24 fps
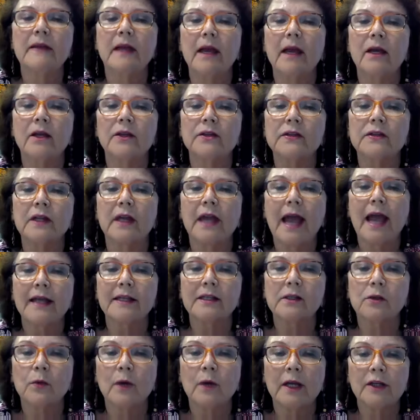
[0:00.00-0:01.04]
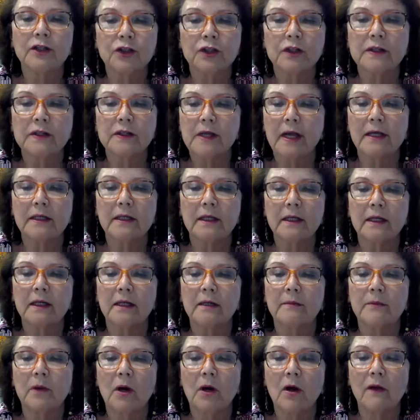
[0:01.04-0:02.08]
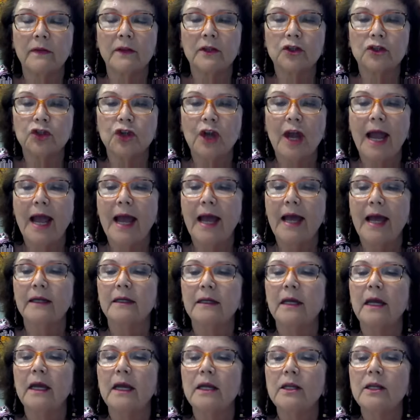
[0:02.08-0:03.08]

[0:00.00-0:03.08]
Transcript: else that has questions, on the chat,